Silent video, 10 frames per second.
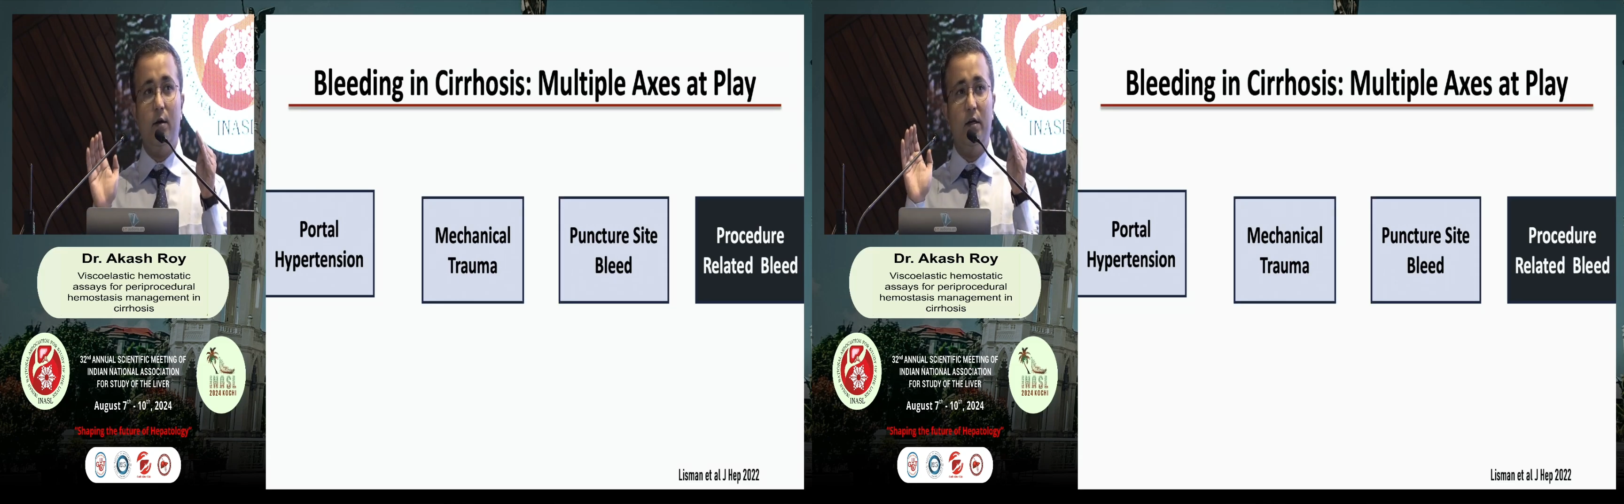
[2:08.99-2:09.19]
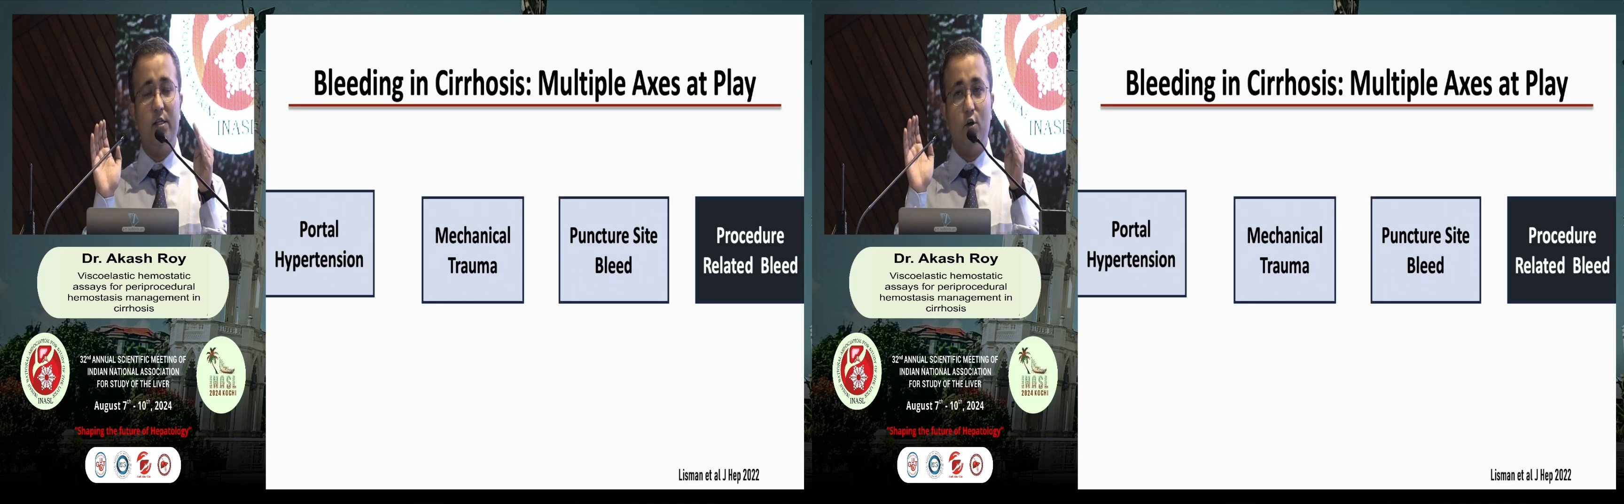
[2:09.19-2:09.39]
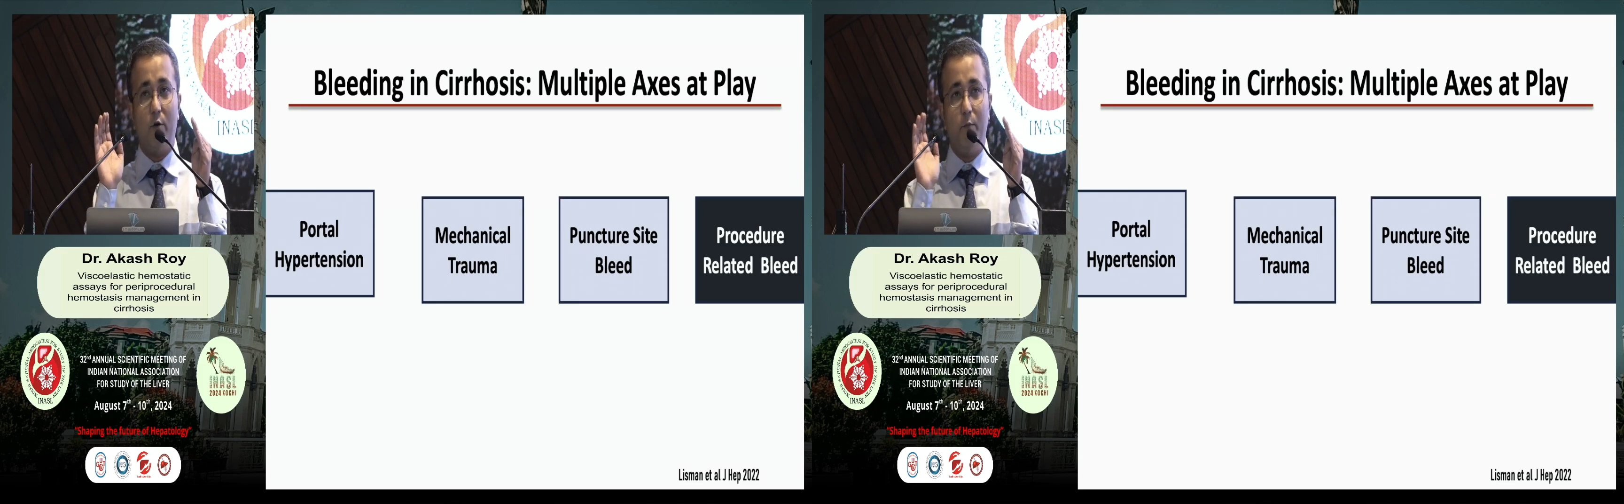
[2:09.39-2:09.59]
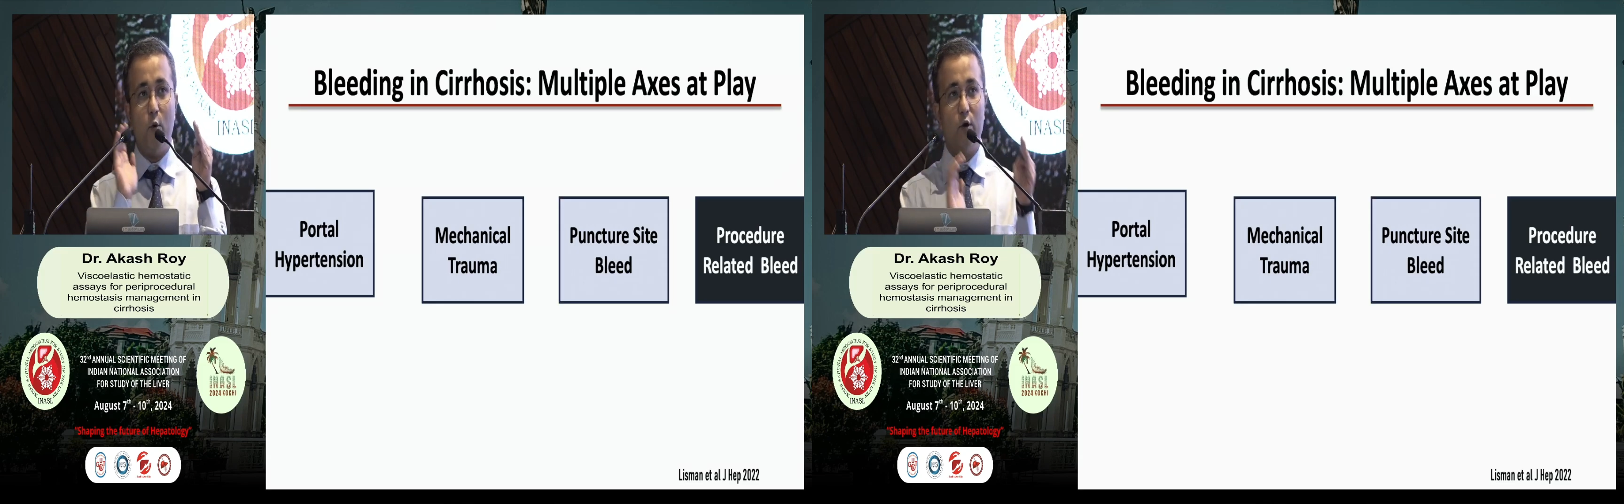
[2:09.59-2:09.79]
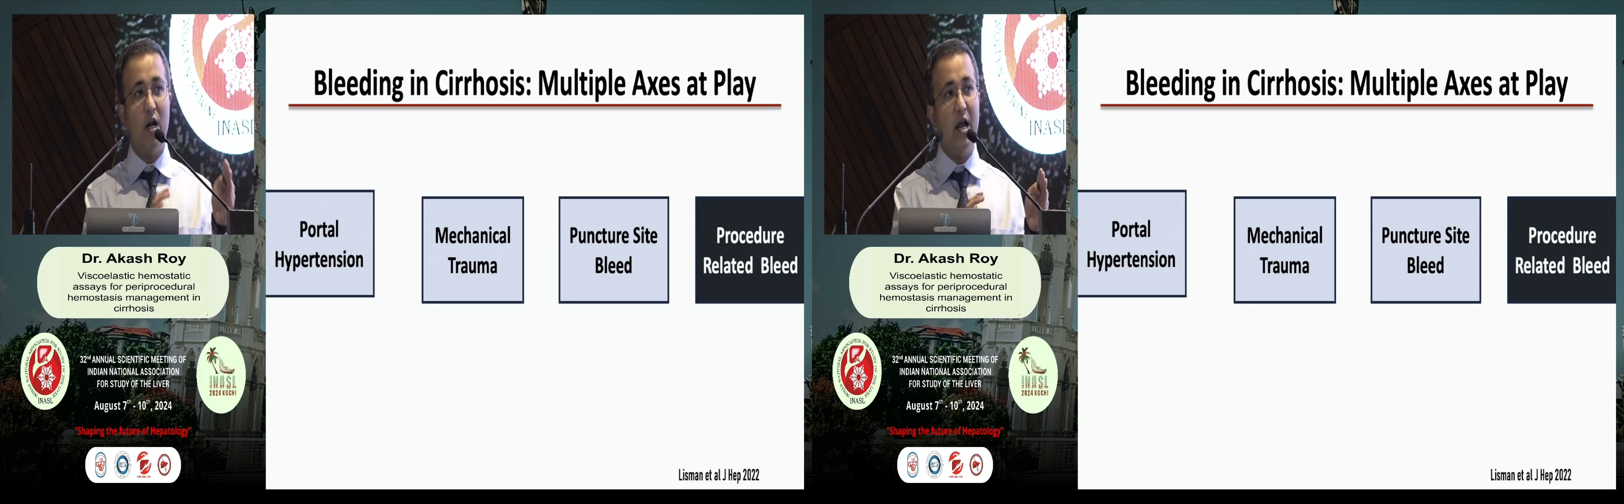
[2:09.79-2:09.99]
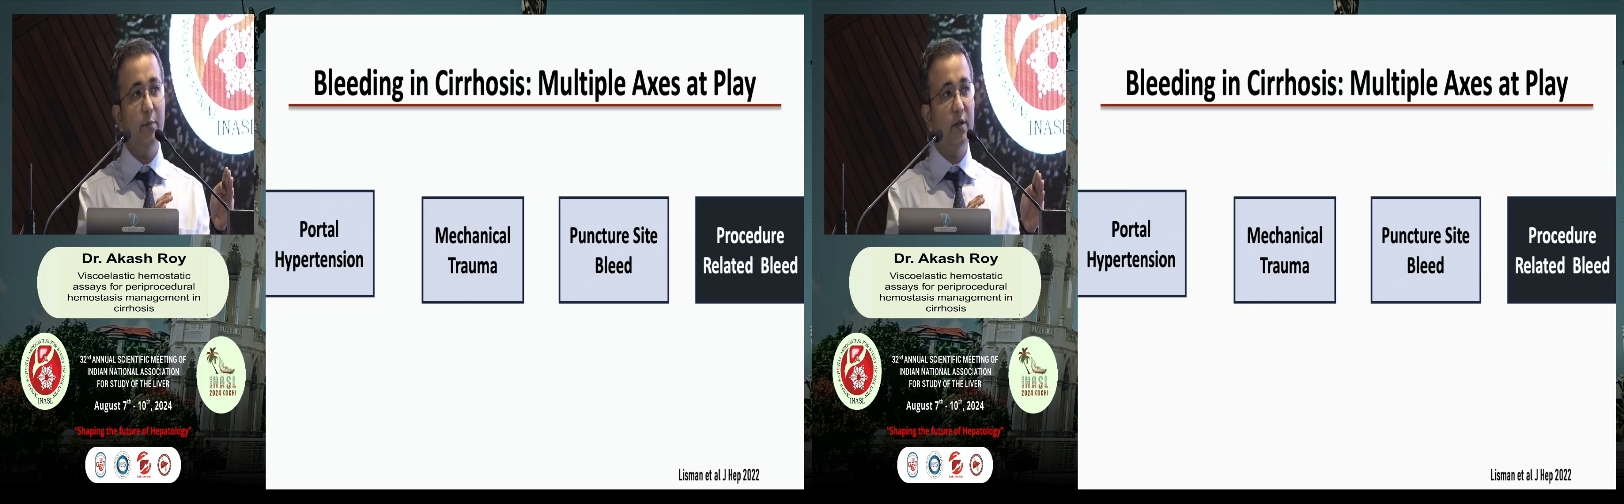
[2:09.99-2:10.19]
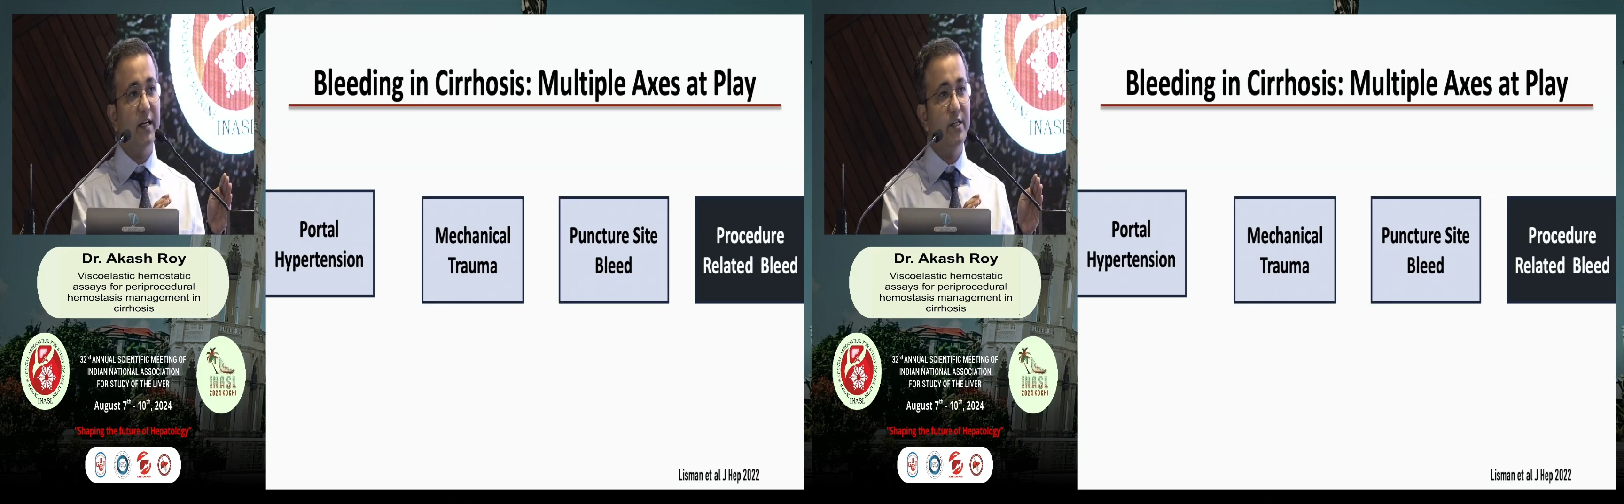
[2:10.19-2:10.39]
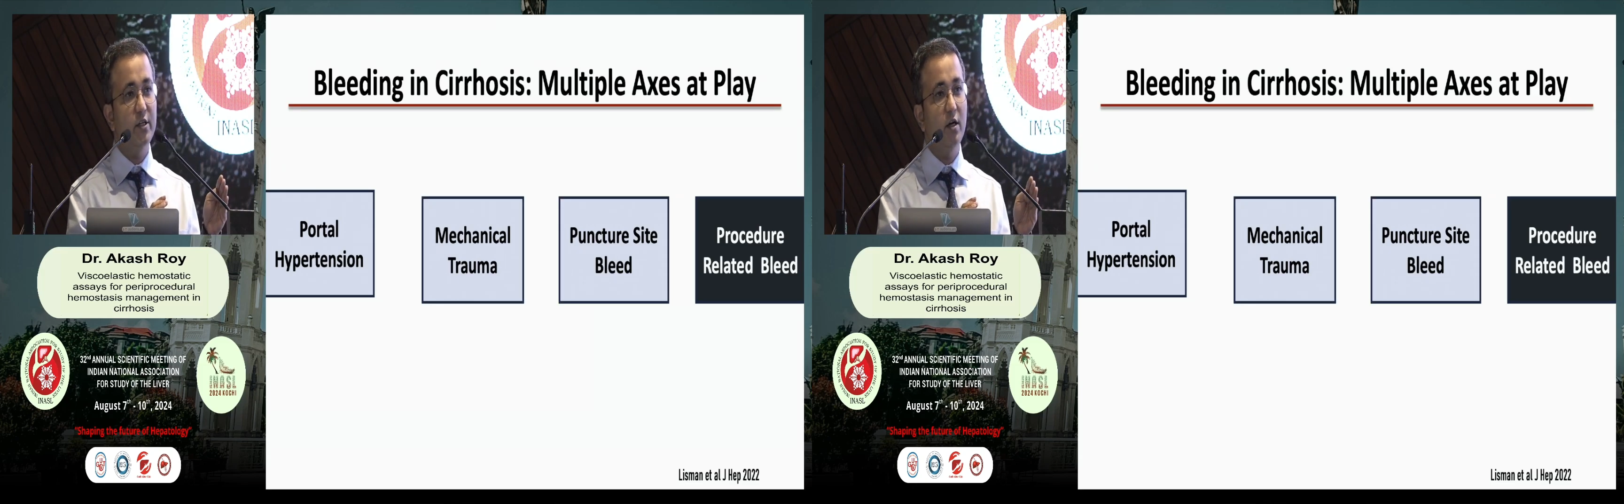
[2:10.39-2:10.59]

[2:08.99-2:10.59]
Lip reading: It's got portal hypertension